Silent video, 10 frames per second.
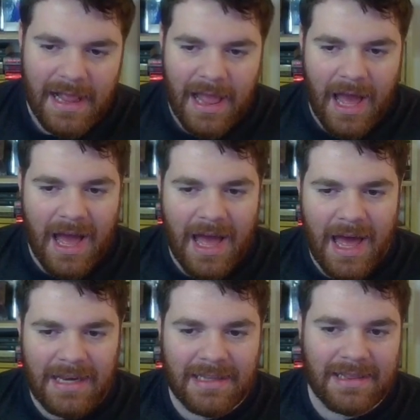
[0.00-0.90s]

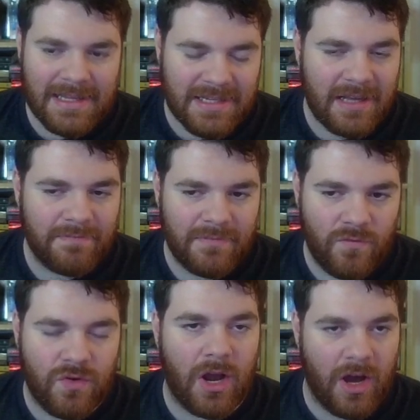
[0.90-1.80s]
a little less
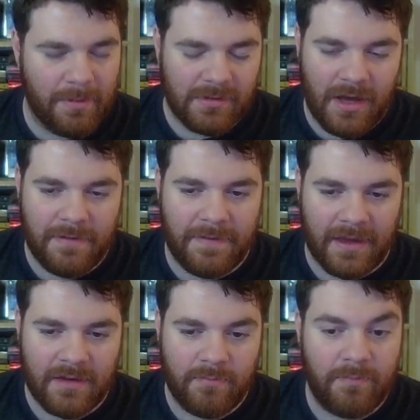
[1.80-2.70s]
reliable, I think,